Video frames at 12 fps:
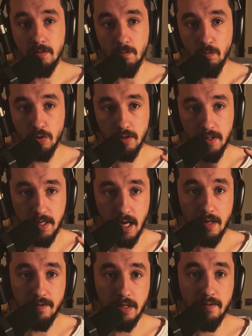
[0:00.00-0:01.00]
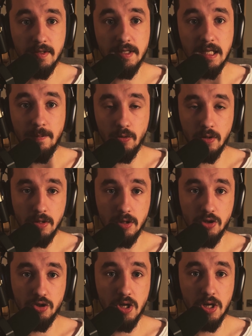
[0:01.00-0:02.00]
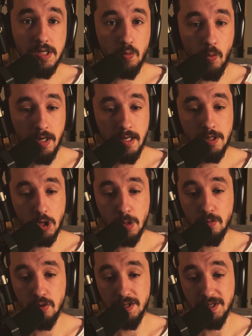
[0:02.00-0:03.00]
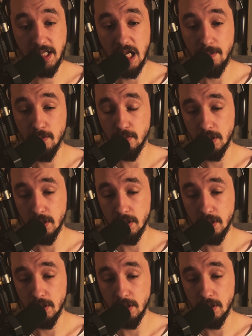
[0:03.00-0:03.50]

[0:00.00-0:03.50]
we're going to dive even deeper into just what his armor is capable